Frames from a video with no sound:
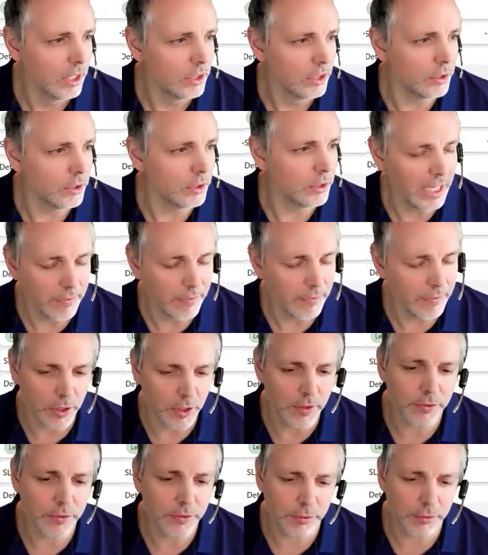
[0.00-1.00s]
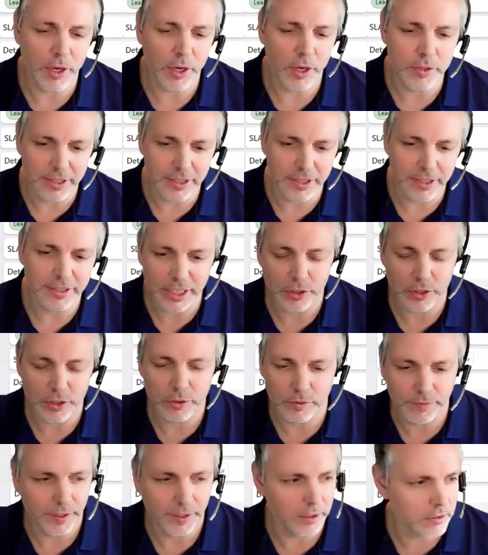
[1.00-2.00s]
You could either do it through those
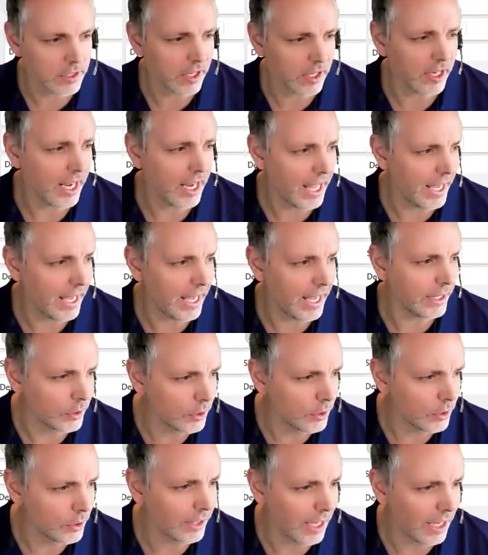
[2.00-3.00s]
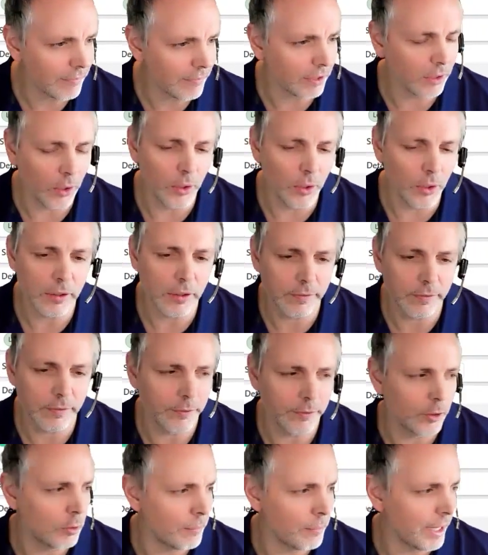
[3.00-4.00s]
additional fields that I had, or you could have a longer
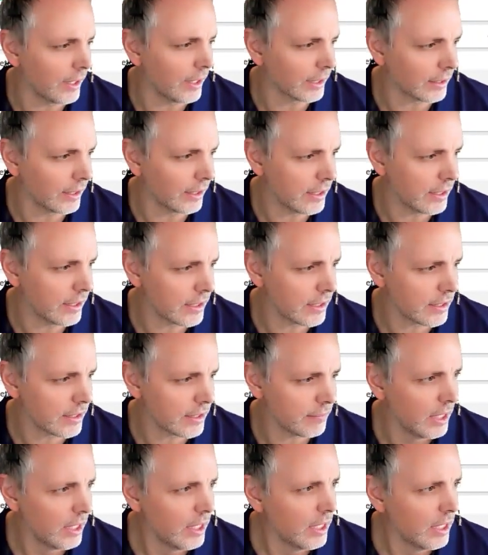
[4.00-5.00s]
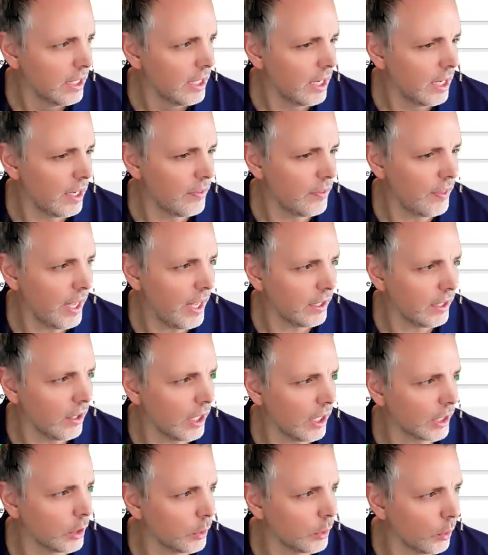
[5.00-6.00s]
format like this. And then
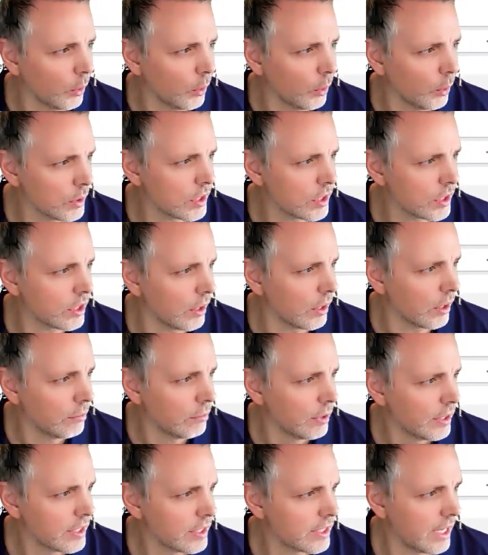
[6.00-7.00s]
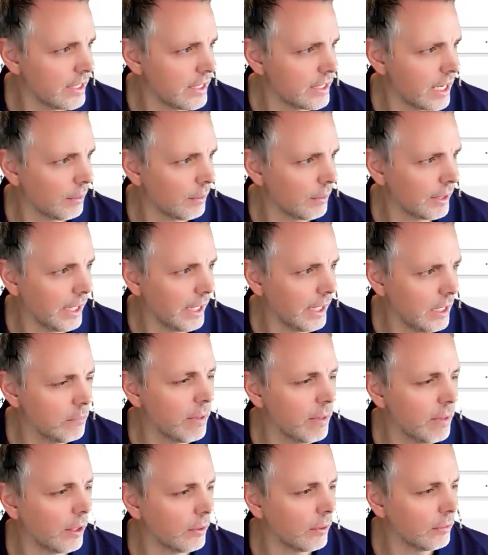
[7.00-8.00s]
I could also send out an
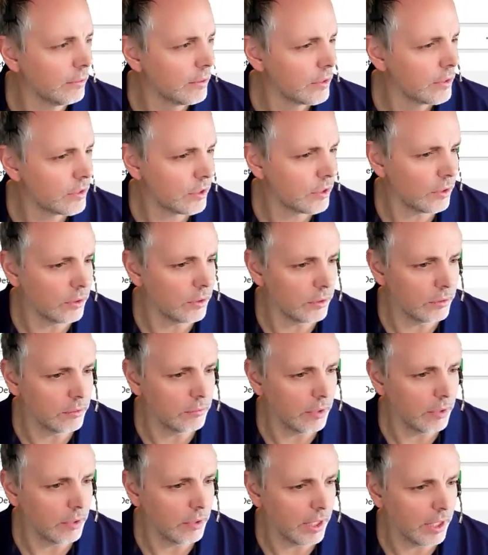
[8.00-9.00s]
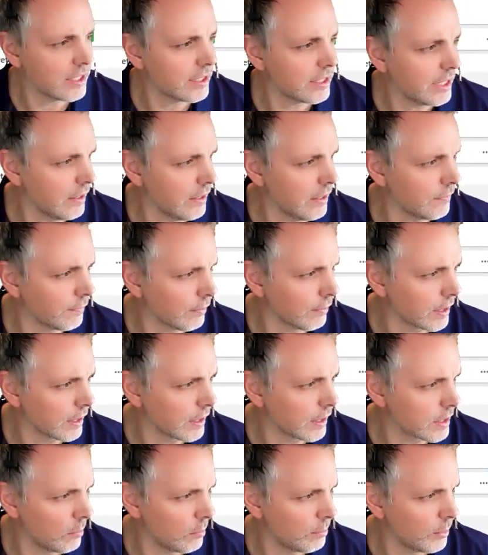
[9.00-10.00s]
email to Steve, for
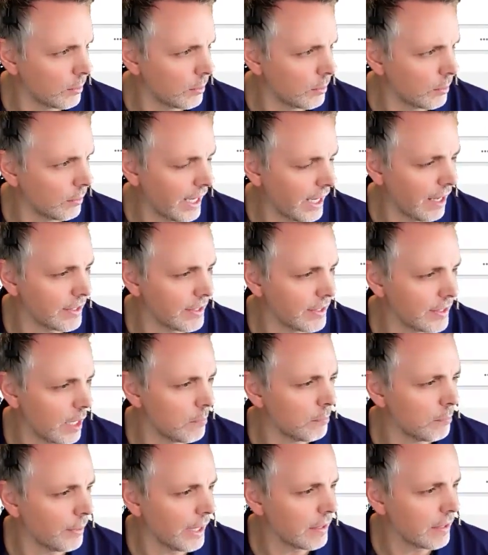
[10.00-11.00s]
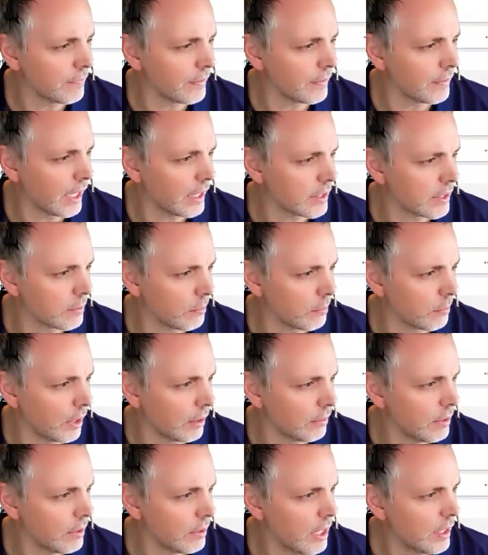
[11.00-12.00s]
example, and have a template for that as
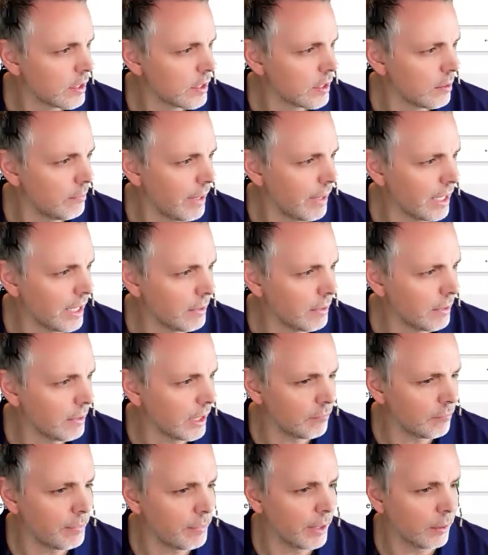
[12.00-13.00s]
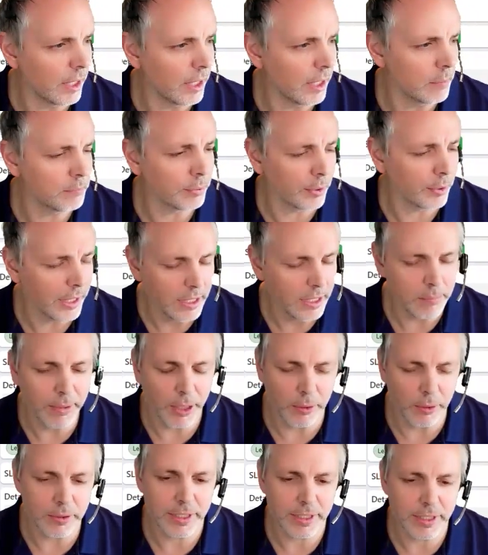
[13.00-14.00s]
well. So maybe I've built a
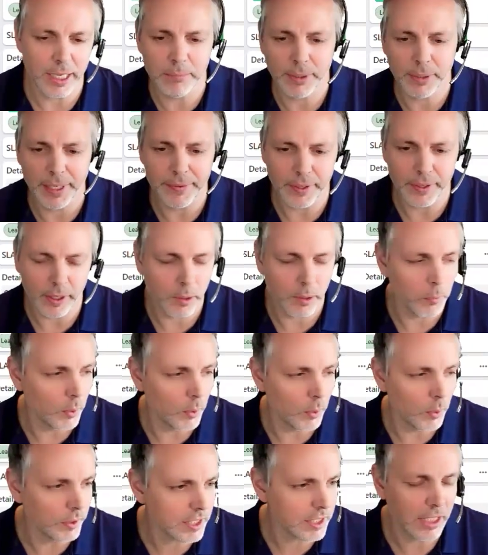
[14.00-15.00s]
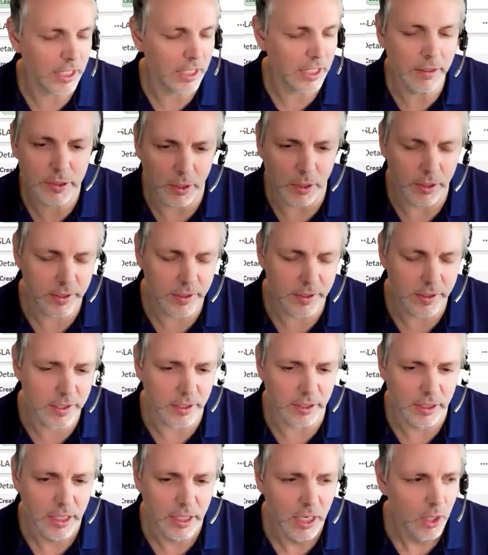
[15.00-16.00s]
pre-built template that I want Steve to
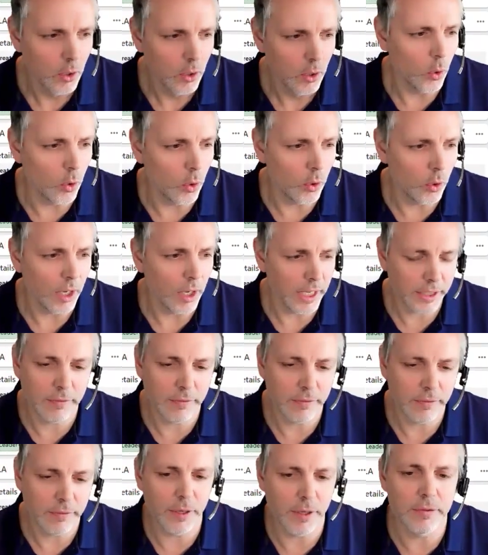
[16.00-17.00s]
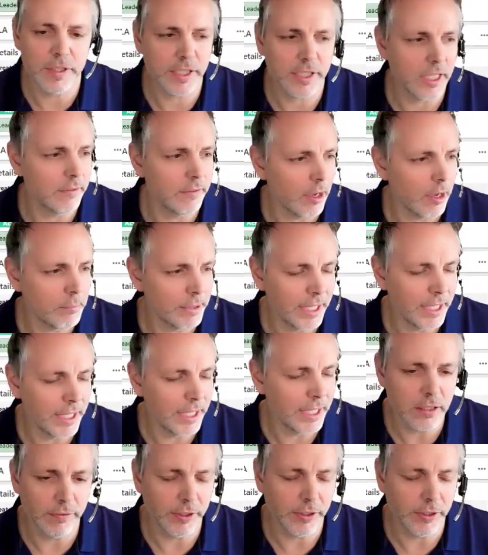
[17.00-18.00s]
answer, or I could phone Steve up and
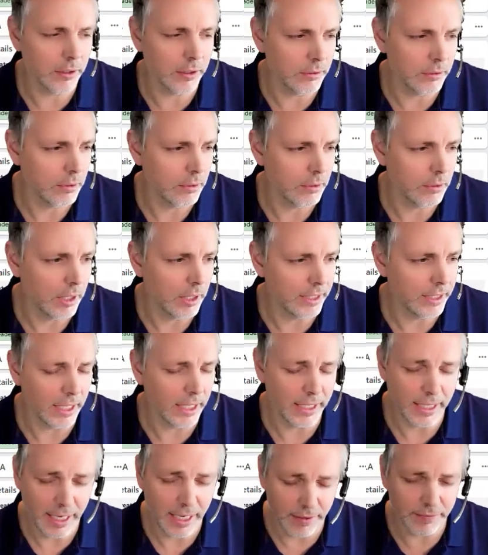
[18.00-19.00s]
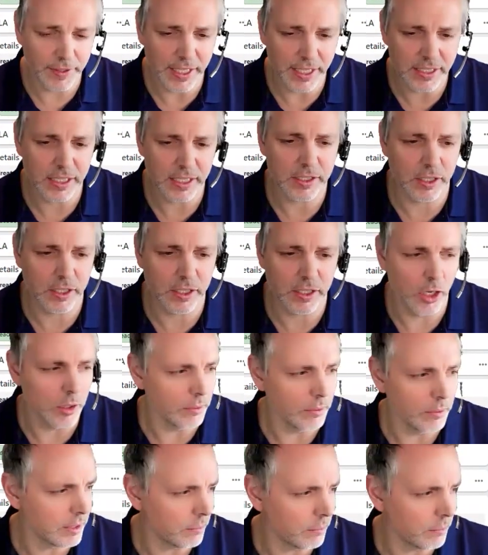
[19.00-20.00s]
interview and have this as a
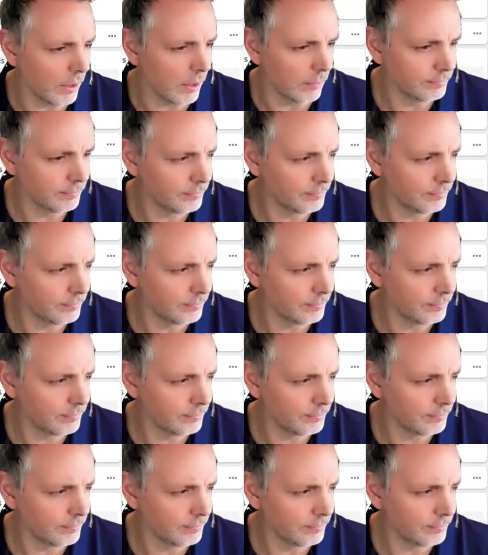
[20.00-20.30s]
note as well.